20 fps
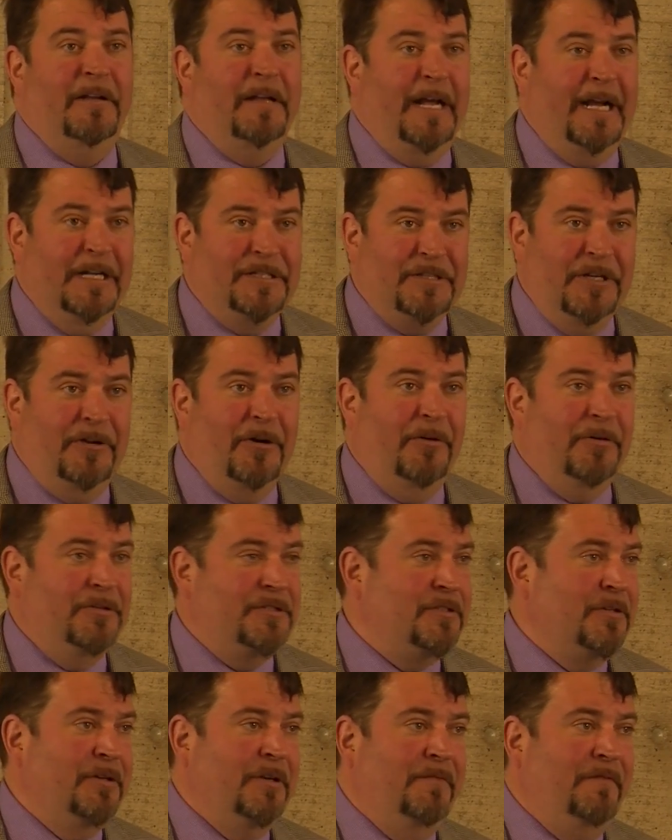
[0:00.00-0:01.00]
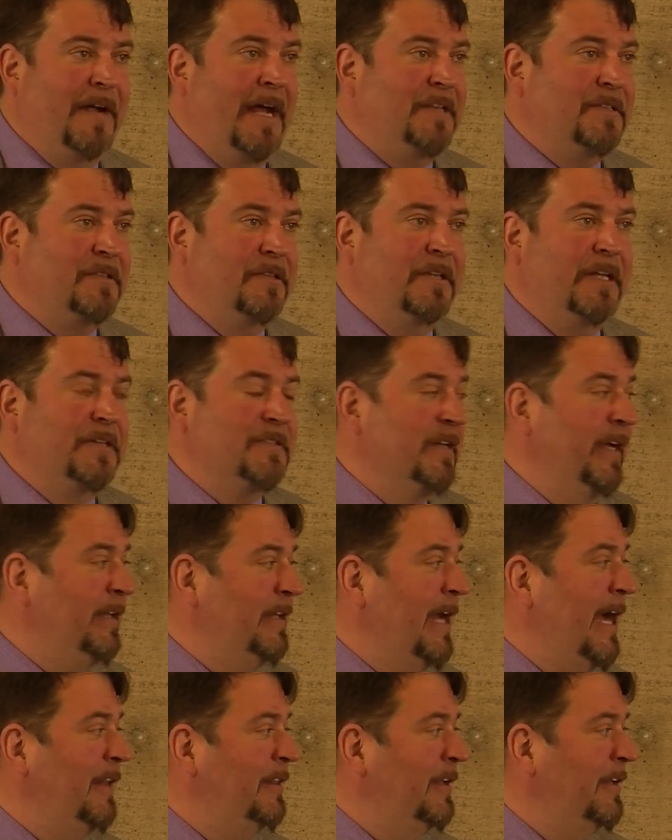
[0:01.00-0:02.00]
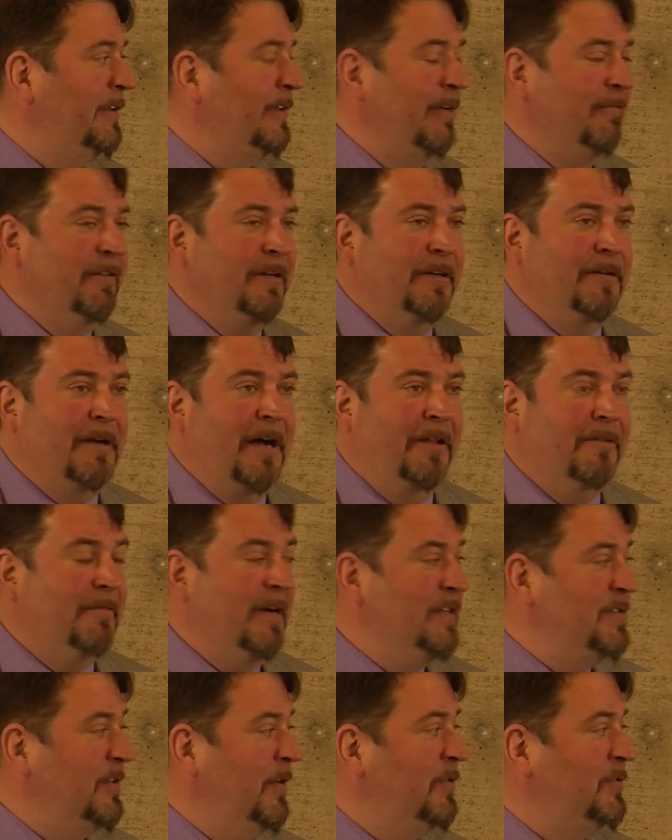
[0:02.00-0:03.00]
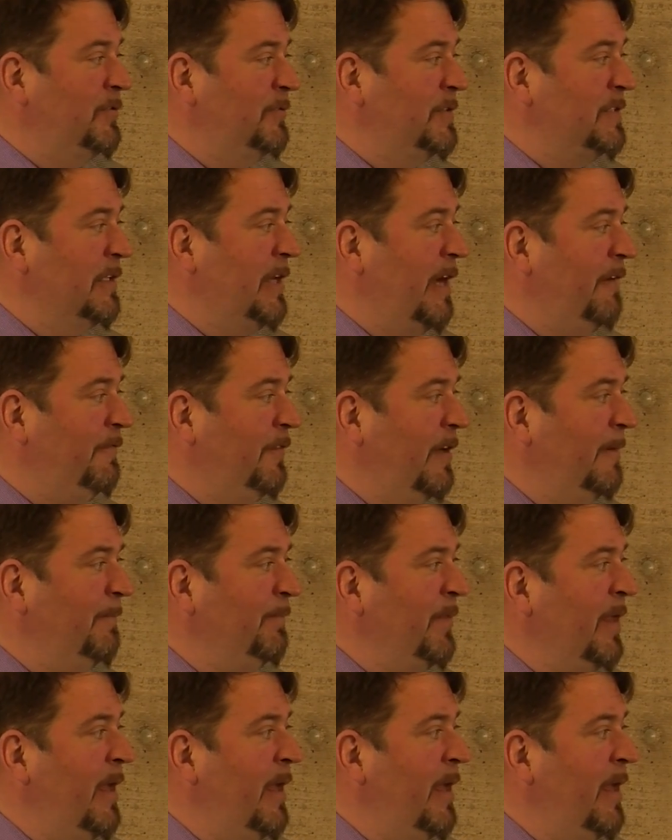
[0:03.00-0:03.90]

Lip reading: They get to go to certain events and things like that they wouldn't otherwise go to. It's a lot of fun.